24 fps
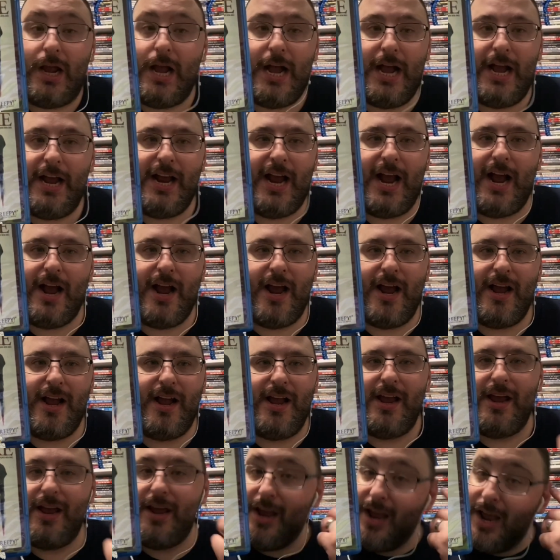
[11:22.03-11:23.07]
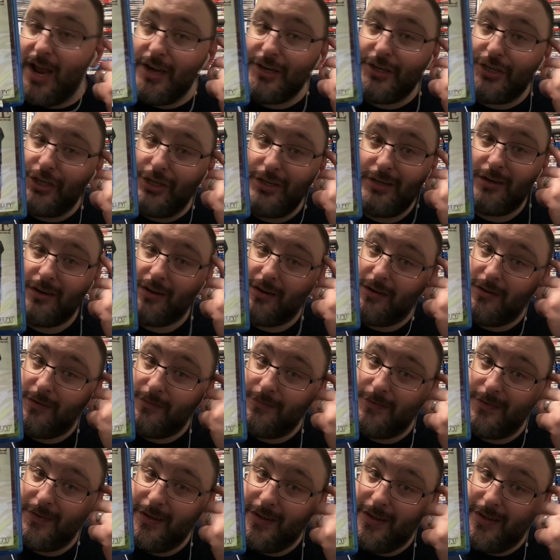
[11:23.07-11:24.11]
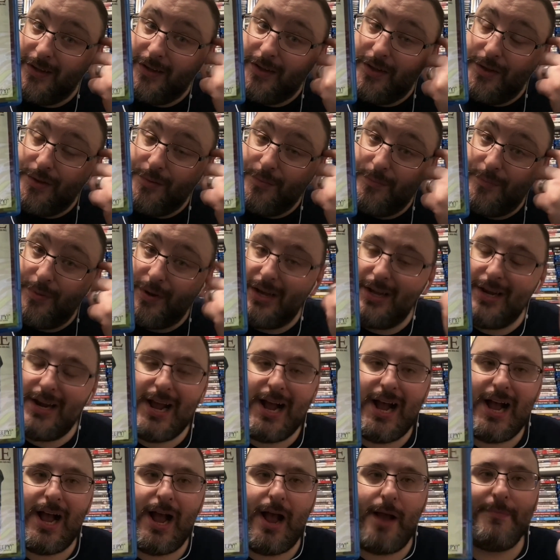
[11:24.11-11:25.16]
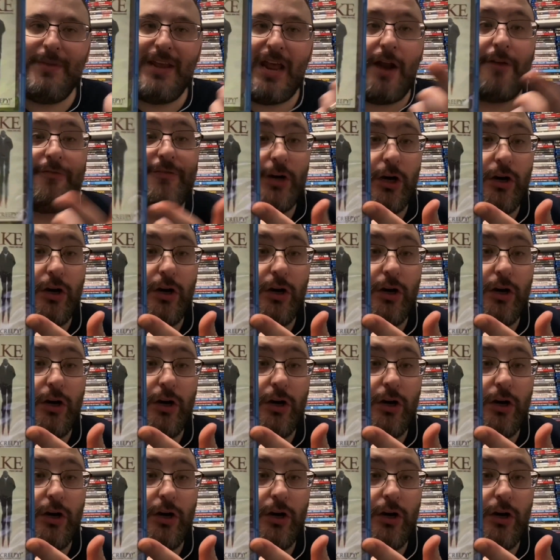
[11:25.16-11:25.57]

I should have, but I mean, I've heard